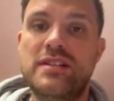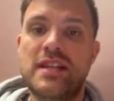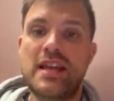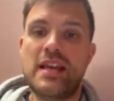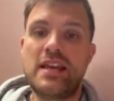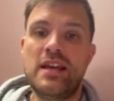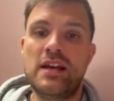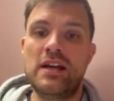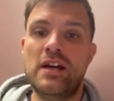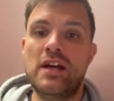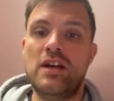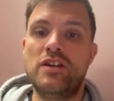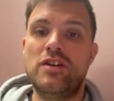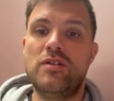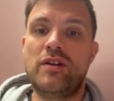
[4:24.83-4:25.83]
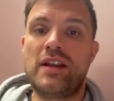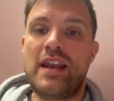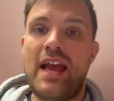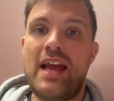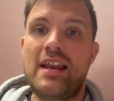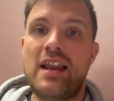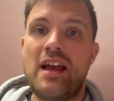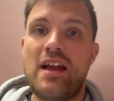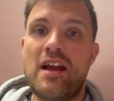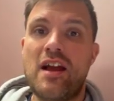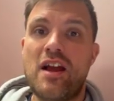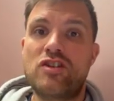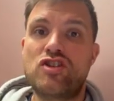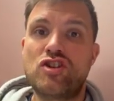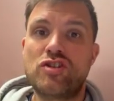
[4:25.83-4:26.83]
see, you can then
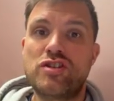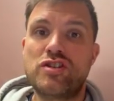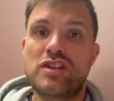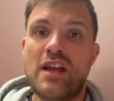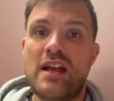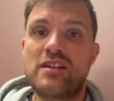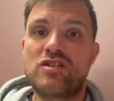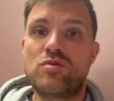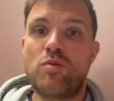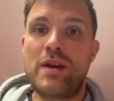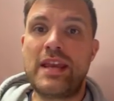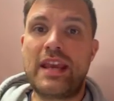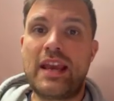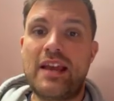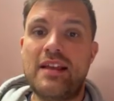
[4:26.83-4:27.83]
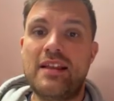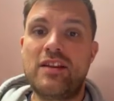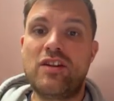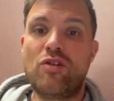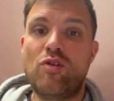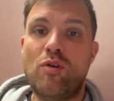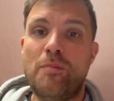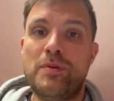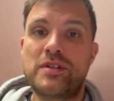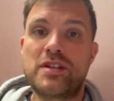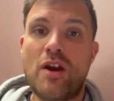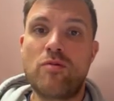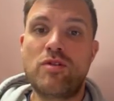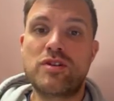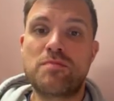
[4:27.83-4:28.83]
adjust and tweak your
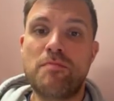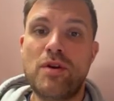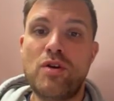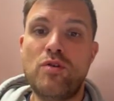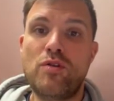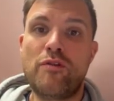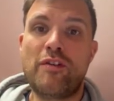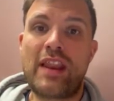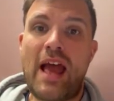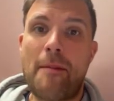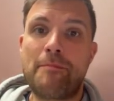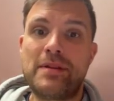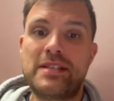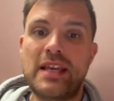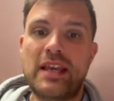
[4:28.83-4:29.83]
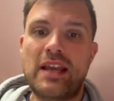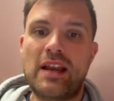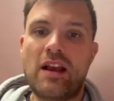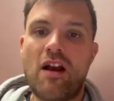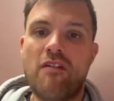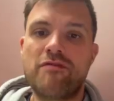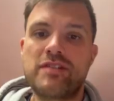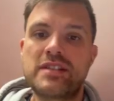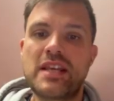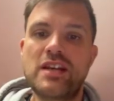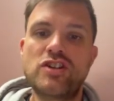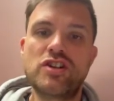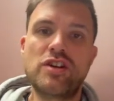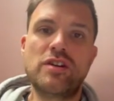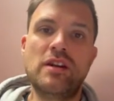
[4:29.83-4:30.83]
persona's mood for that particular
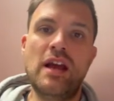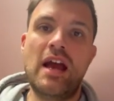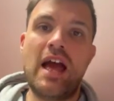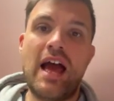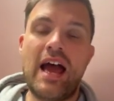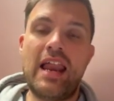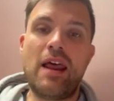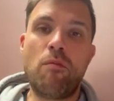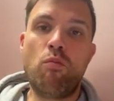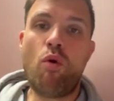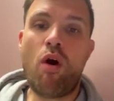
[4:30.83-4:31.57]
conversation. And then